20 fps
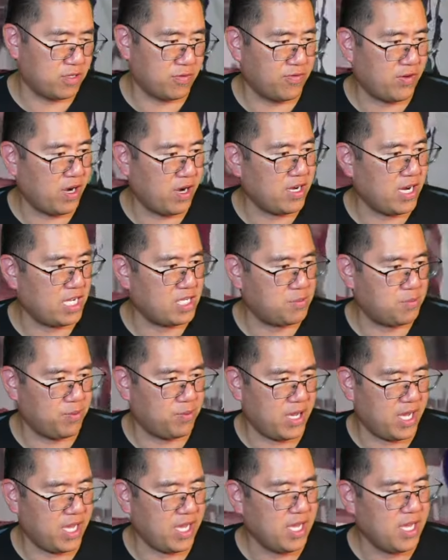It's a very nice
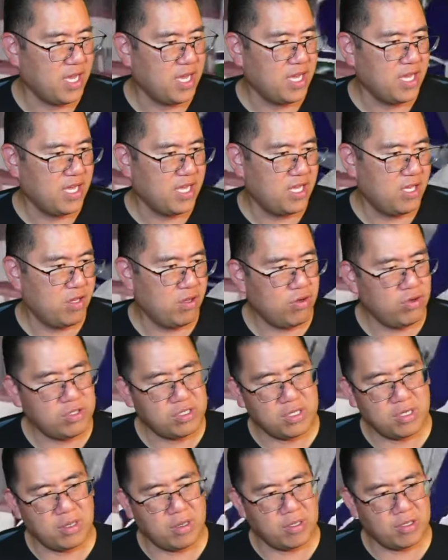play.
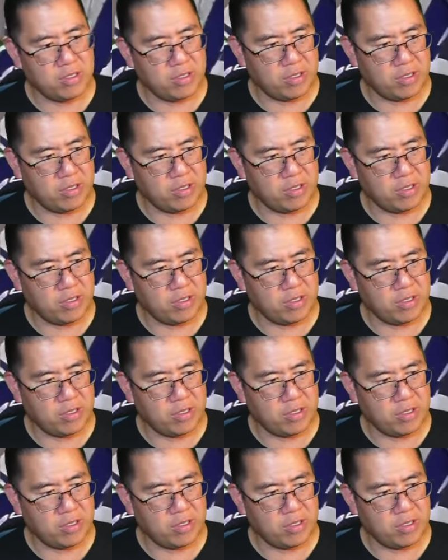Hughes